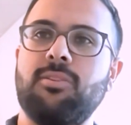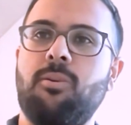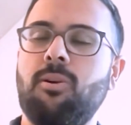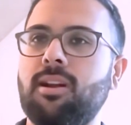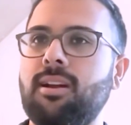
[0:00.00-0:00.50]

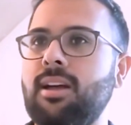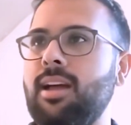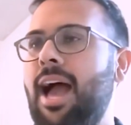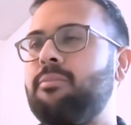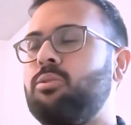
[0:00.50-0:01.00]
Or
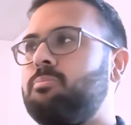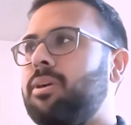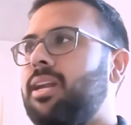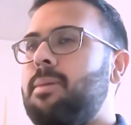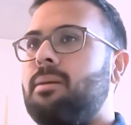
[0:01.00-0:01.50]
have you been
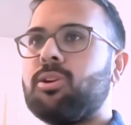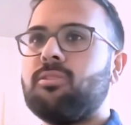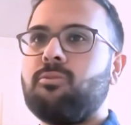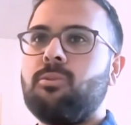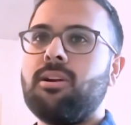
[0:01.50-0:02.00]
a member
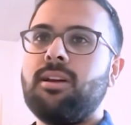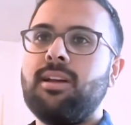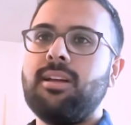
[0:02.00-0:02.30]
for